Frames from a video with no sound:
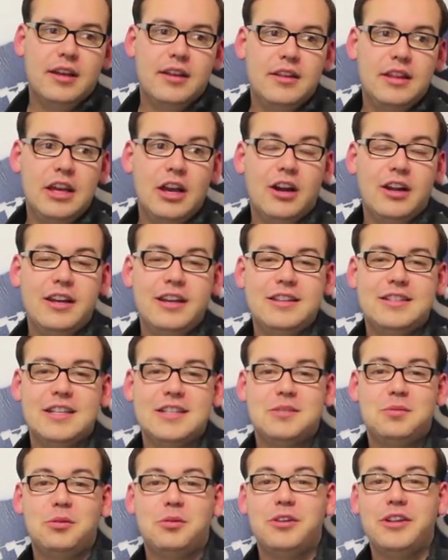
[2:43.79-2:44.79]
The audience
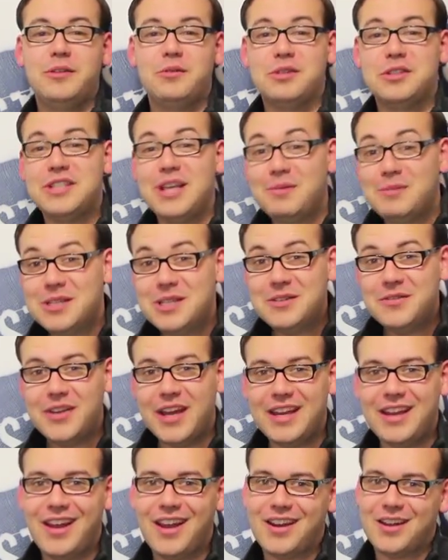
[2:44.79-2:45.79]
has to be really receptive
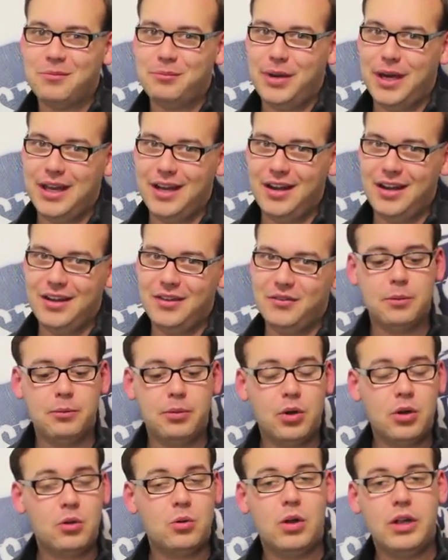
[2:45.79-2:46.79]
and not competitive.
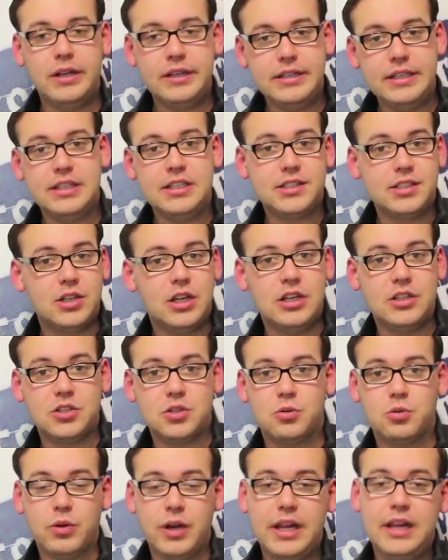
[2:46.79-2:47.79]
Component quality is
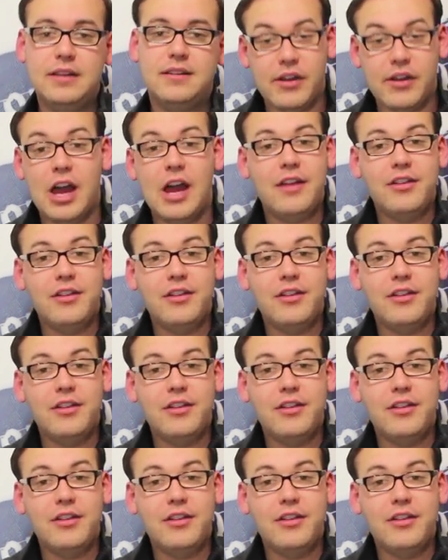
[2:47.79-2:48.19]
great.